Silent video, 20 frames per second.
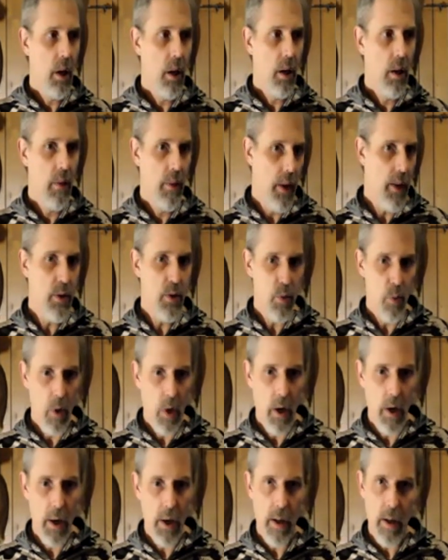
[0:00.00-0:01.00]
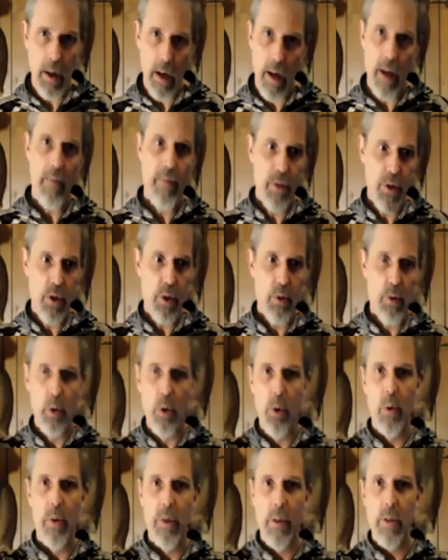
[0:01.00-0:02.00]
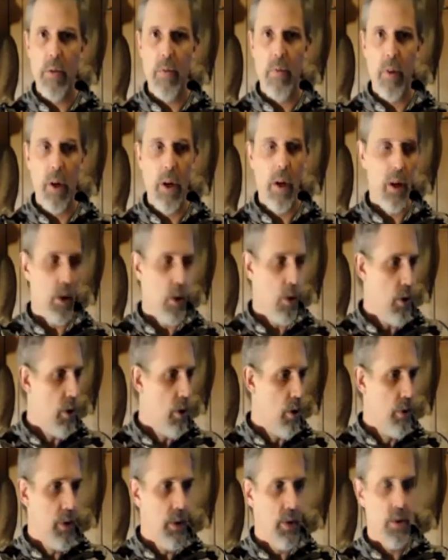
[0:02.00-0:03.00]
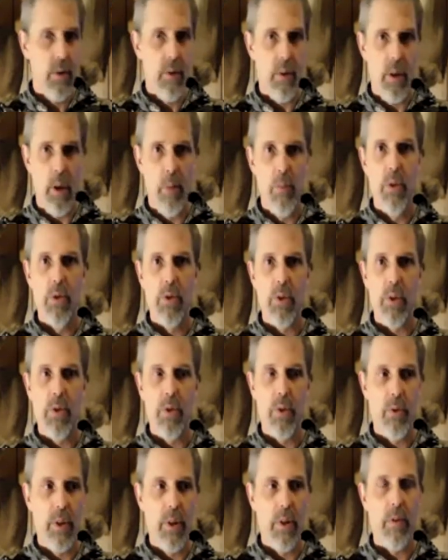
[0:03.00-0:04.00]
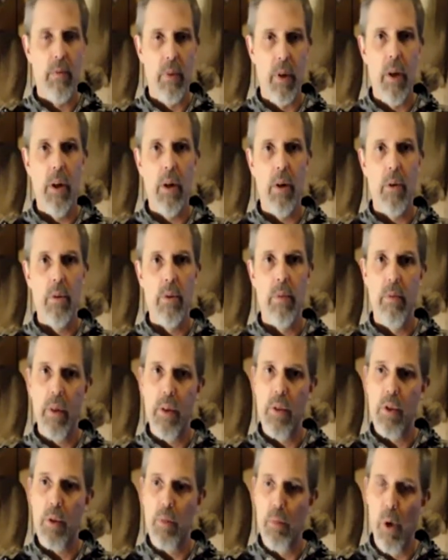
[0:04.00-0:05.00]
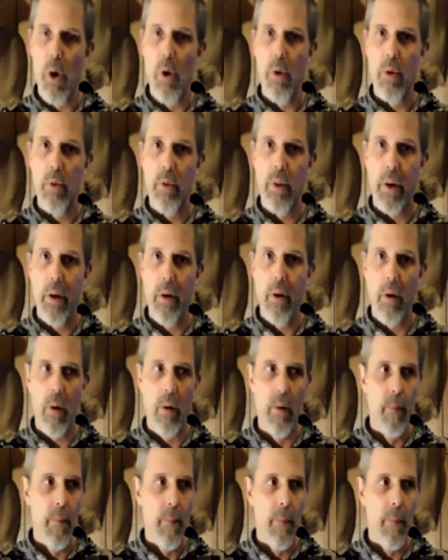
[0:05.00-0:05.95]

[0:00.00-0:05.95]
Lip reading: That's why I've shown you in this video all these images or these videos of these smaller deer.